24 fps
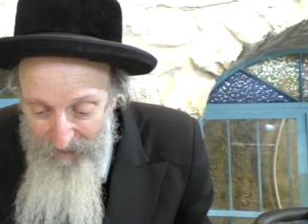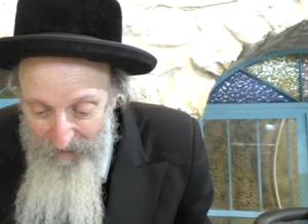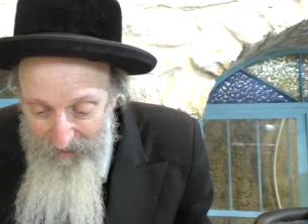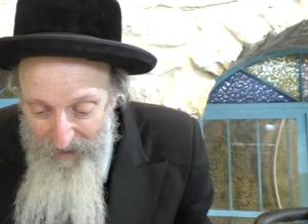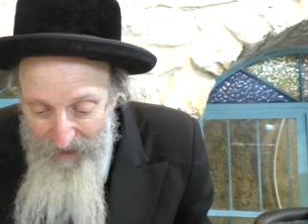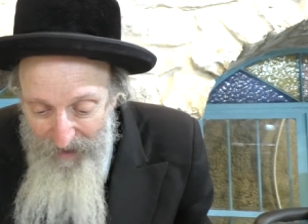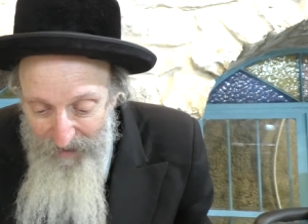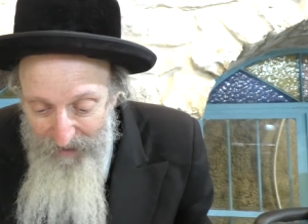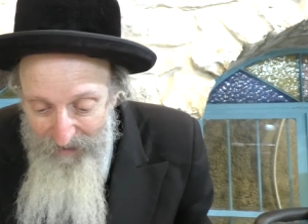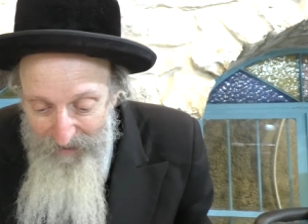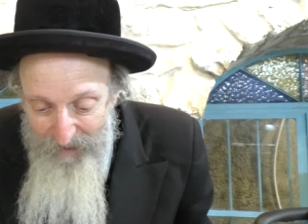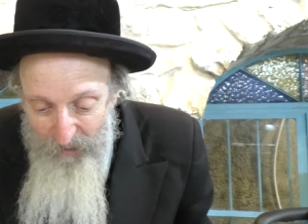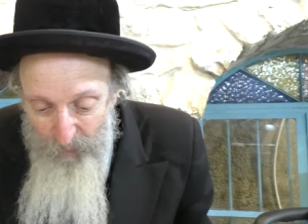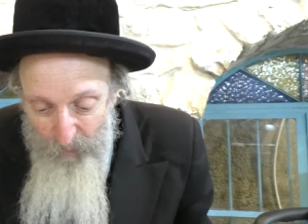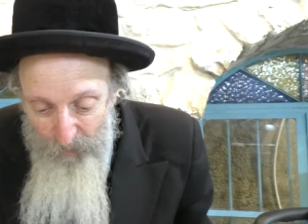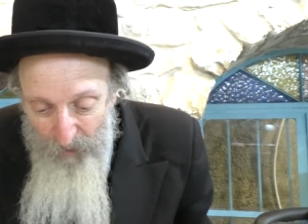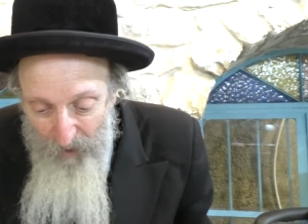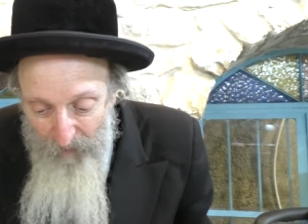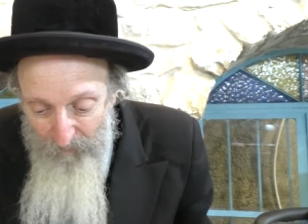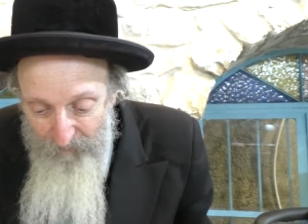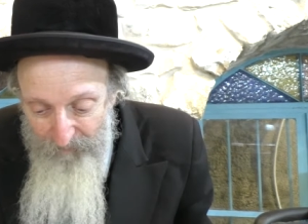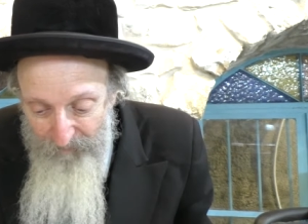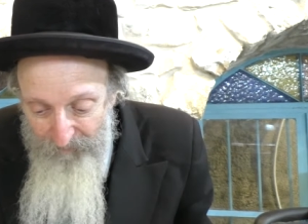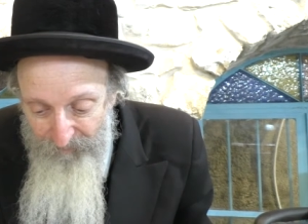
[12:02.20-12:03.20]

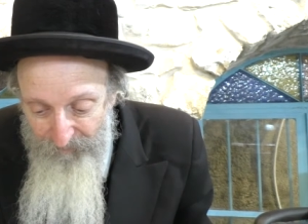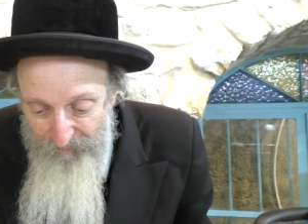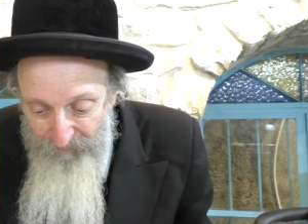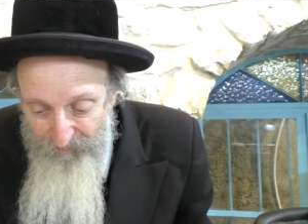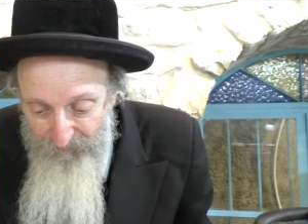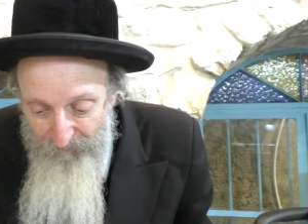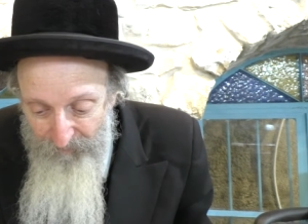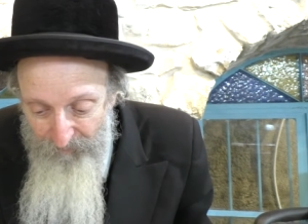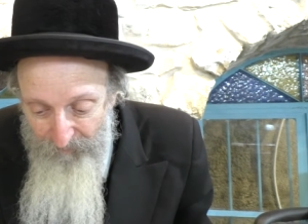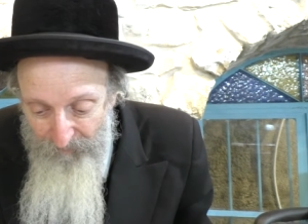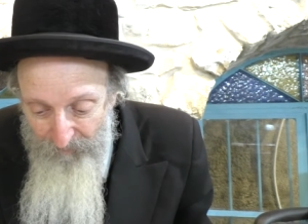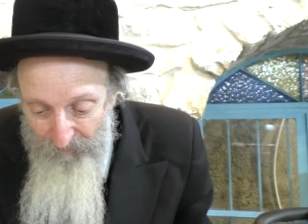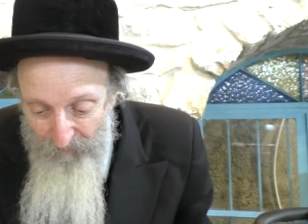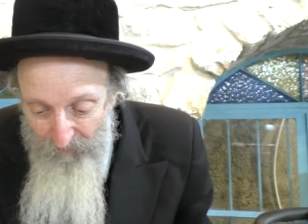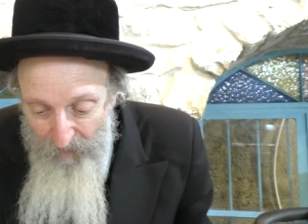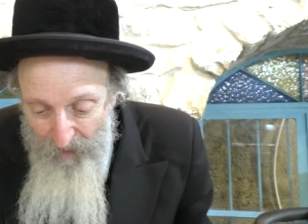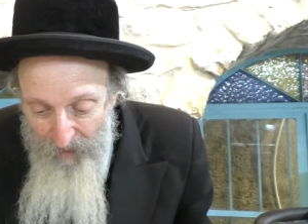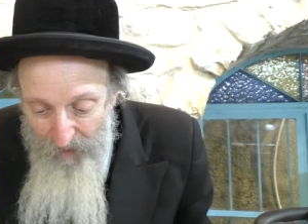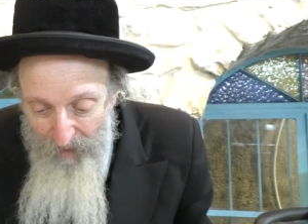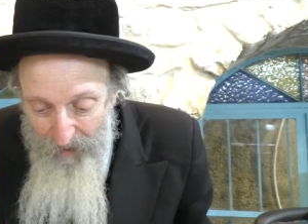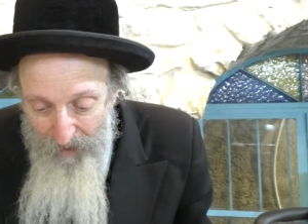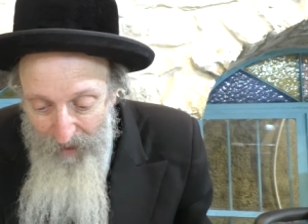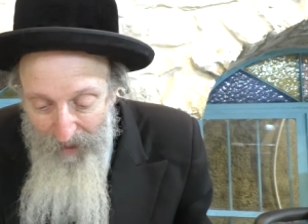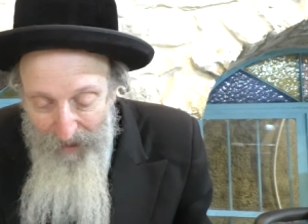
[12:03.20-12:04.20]
tachas
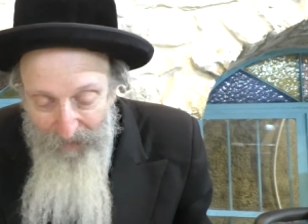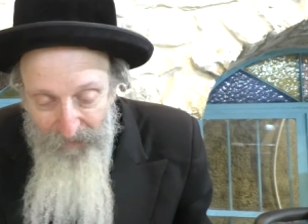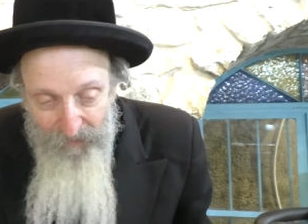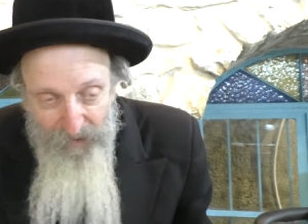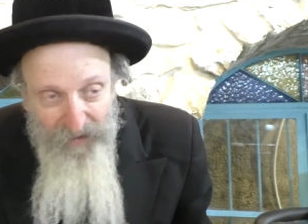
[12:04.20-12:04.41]
and